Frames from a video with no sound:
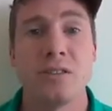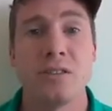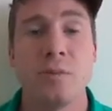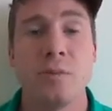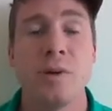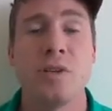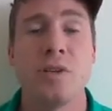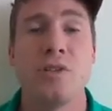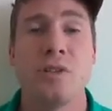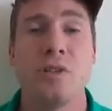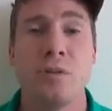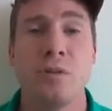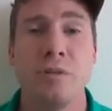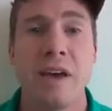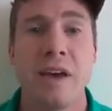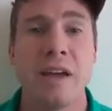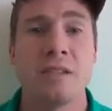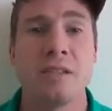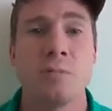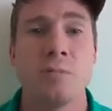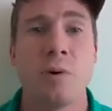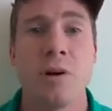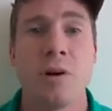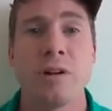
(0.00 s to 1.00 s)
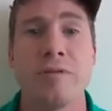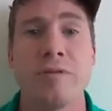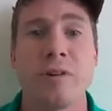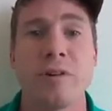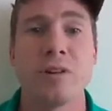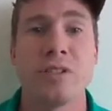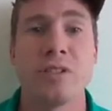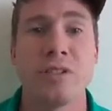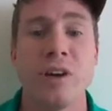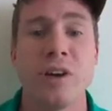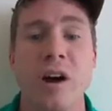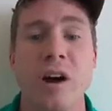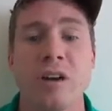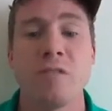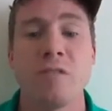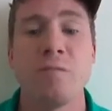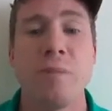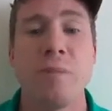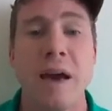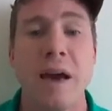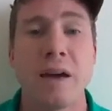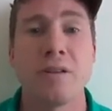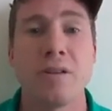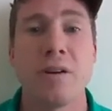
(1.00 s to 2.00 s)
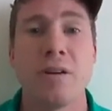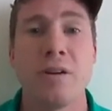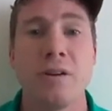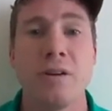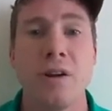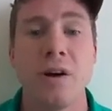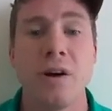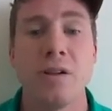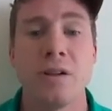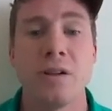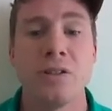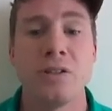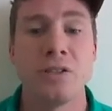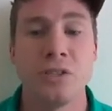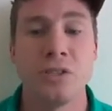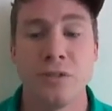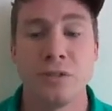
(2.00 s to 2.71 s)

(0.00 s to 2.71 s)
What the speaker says: So we assume that as part of our stock of background knowledge.